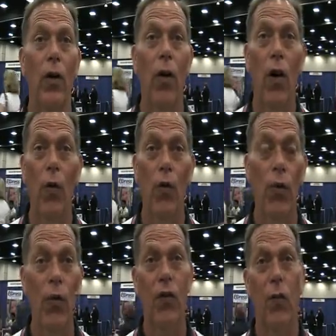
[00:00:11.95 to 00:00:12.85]
along with
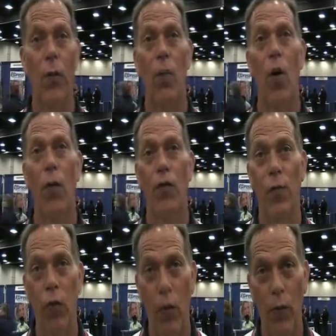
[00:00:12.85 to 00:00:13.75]
the Mississippi Department of
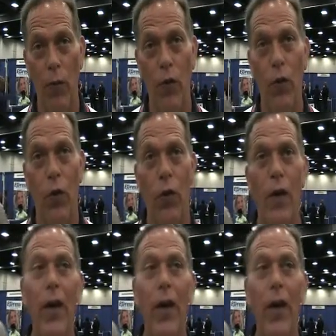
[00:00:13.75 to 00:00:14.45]
Employment Security,